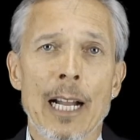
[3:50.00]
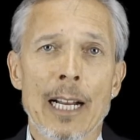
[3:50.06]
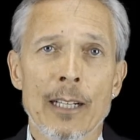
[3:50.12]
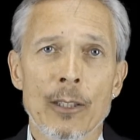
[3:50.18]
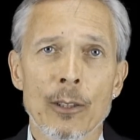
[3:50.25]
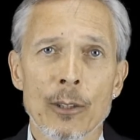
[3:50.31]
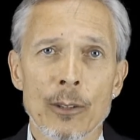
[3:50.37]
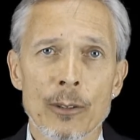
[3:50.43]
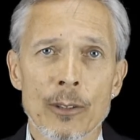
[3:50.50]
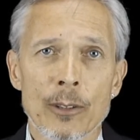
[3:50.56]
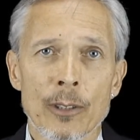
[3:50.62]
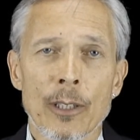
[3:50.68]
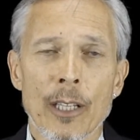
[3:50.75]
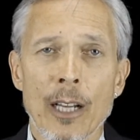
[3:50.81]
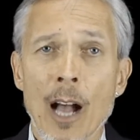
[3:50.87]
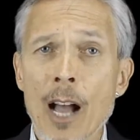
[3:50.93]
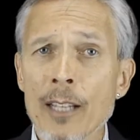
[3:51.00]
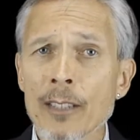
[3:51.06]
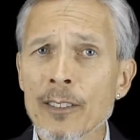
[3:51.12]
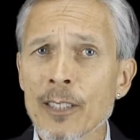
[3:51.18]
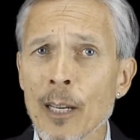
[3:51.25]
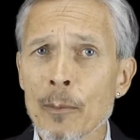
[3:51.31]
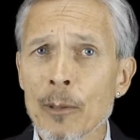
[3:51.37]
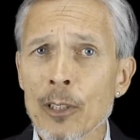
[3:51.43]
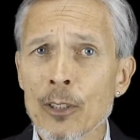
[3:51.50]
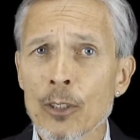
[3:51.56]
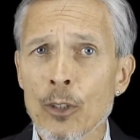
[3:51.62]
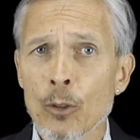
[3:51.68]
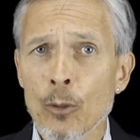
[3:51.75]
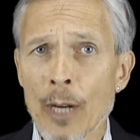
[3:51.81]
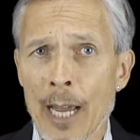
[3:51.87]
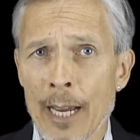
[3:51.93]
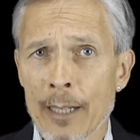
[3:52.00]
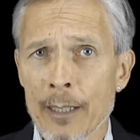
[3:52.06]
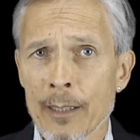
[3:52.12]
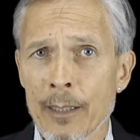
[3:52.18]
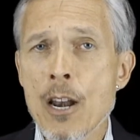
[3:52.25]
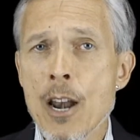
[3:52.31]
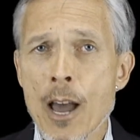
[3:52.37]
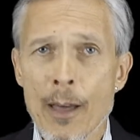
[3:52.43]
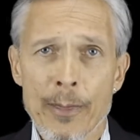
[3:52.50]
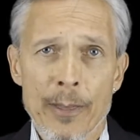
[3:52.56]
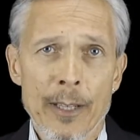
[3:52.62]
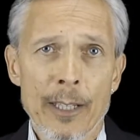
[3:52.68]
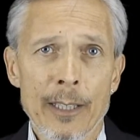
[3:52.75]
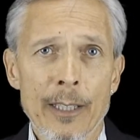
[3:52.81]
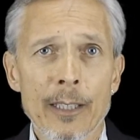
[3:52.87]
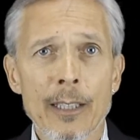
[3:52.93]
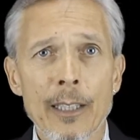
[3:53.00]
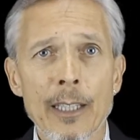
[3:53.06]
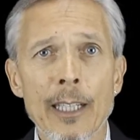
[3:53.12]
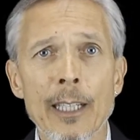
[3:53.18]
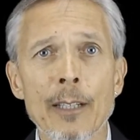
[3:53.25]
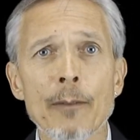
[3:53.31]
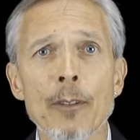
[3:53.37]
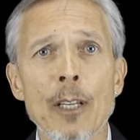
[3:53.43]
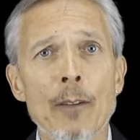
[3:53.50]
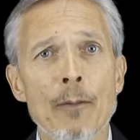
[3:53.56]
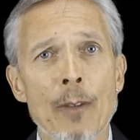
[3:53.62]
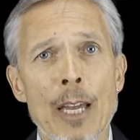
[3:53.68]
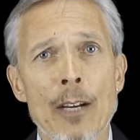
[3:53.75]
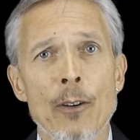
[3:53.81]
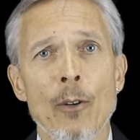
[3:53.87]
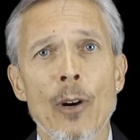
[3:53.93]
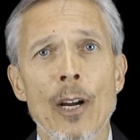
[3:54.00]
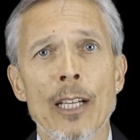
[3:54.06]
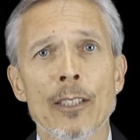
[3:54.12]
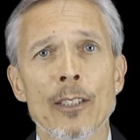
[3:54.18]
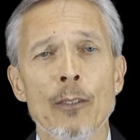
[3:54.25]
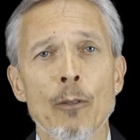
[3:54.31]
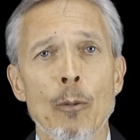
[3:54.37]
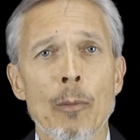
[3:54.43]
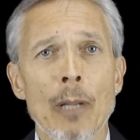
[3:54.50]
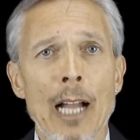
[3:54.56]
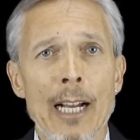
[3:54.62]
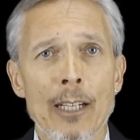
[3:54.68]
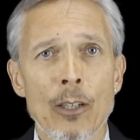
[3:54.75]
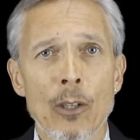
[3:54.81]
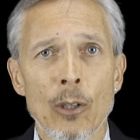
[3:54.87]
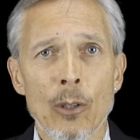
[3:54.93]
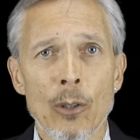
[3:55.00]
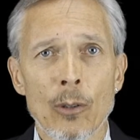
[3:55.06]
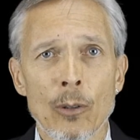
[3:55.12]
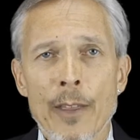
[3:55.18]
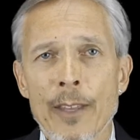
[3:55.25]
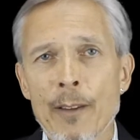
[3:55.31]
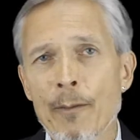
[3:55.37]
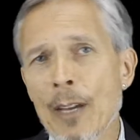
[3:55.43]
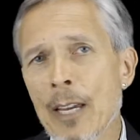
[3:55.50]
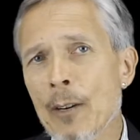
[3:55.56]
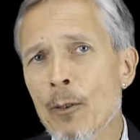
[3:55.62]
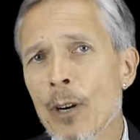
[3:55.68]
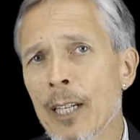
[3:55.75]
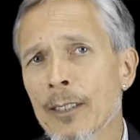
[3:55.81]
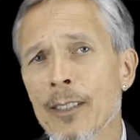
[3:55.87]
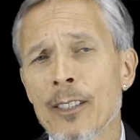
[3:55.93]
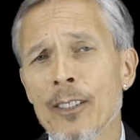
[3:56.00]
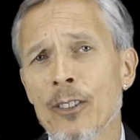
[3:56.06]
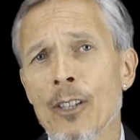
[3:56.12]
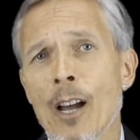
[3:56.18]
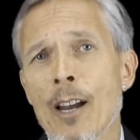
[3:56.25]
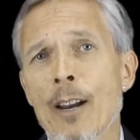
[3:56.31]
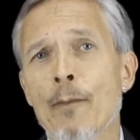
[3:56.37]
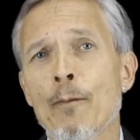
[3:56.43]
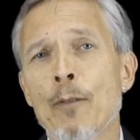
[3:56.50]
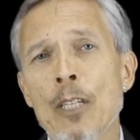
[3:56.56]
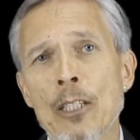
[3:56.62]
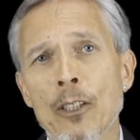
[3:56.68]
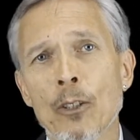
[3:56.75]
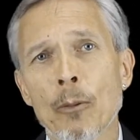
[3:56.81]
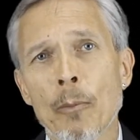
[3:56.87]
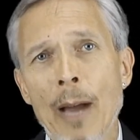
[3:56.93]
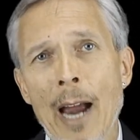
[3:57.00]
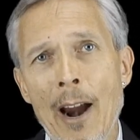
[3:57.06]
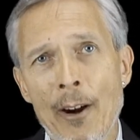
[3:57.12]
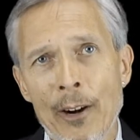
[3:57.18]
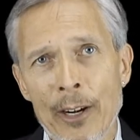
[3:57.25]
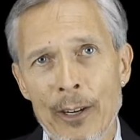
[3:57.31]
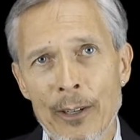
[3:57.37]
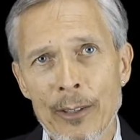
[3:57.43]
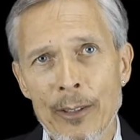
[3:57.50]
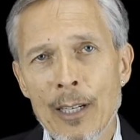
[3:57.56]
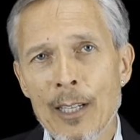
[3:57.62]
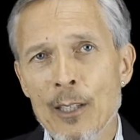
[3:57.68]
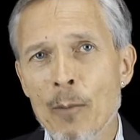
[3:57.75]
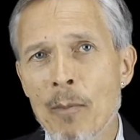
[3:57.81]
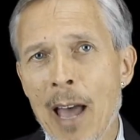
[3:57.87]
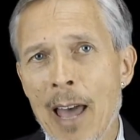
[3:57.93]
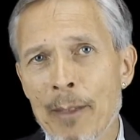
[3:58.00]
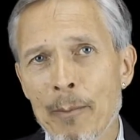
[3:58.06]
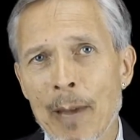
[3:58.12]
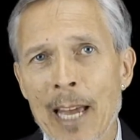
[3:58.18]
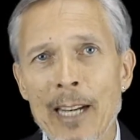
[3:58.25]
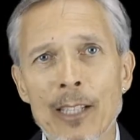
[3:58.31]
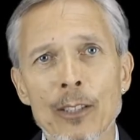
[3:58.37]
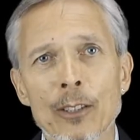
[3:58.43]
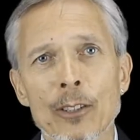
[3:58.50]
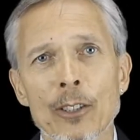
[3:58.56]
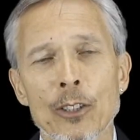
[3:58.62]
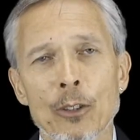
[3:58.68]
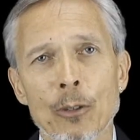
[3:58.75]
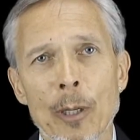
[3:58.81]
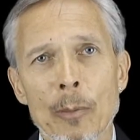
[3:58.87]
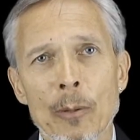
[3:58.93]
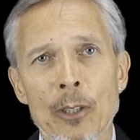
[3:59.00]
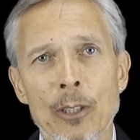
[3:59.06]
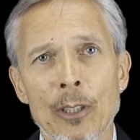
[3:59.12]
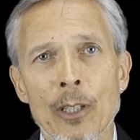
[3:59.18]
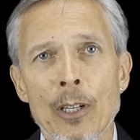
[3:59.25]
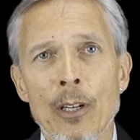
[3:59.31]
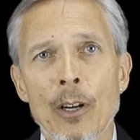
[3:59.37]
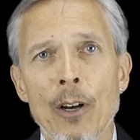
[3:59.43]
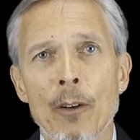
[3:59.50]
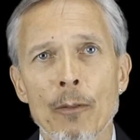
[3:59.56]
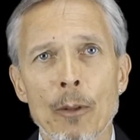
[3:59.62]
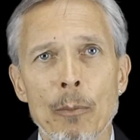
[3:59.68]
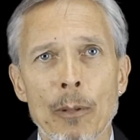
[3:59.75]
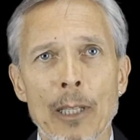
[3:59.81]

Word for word: black holes, the concept is correct. Nothing can leave the event horizon of a black hole. The event horizon is not a physical barrier, it's a mathematical description of the